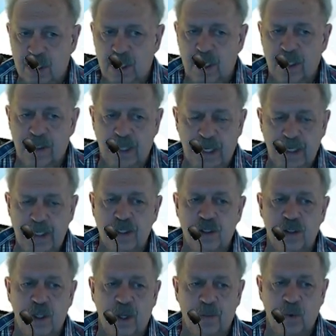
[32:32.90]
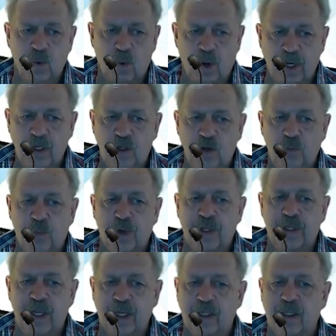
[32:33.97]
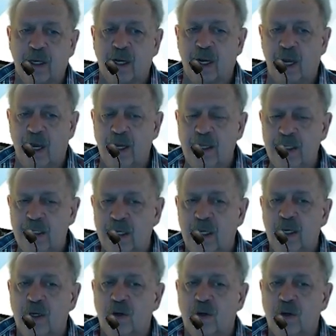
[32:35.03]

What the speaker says: And that is, number one, to protect the client